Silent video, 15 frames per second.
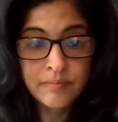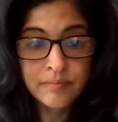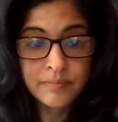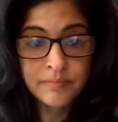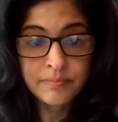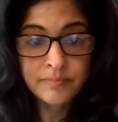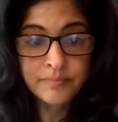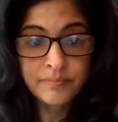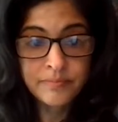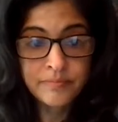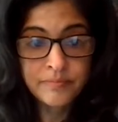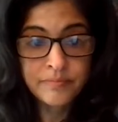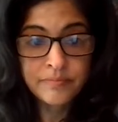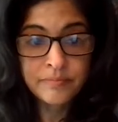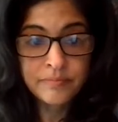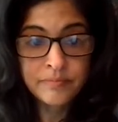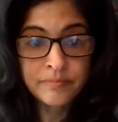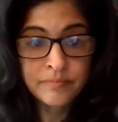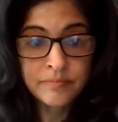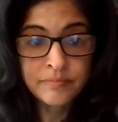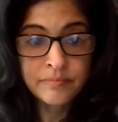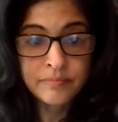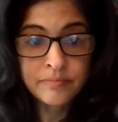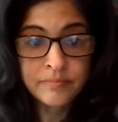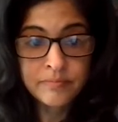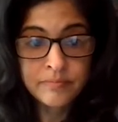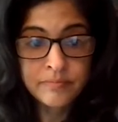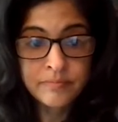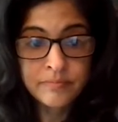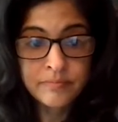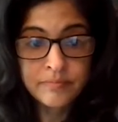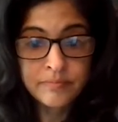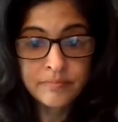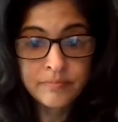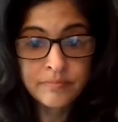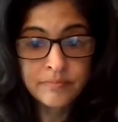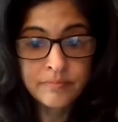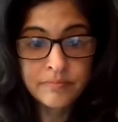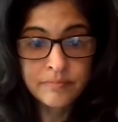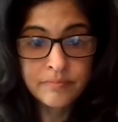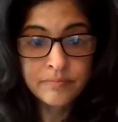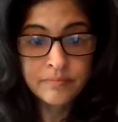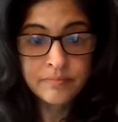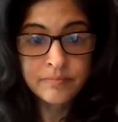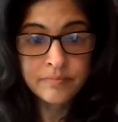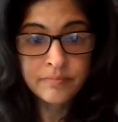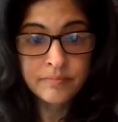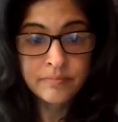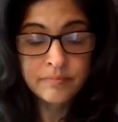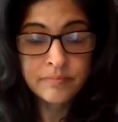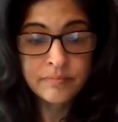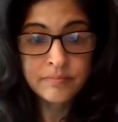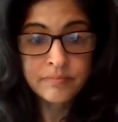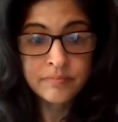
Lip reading: [no speech]